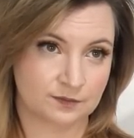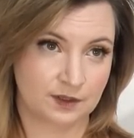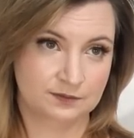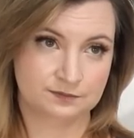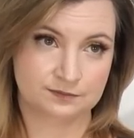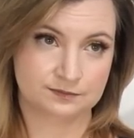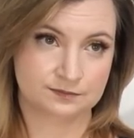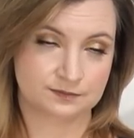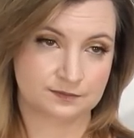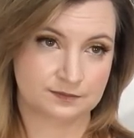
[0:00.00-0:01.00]
Well,
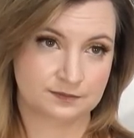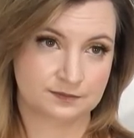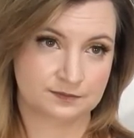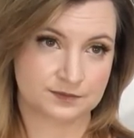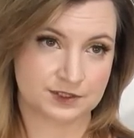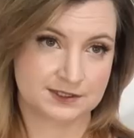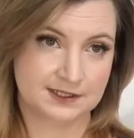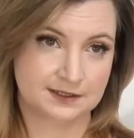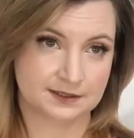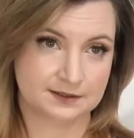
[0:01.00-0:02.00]
she's
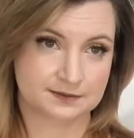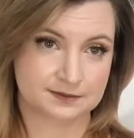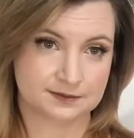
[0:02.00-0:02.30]
eating it.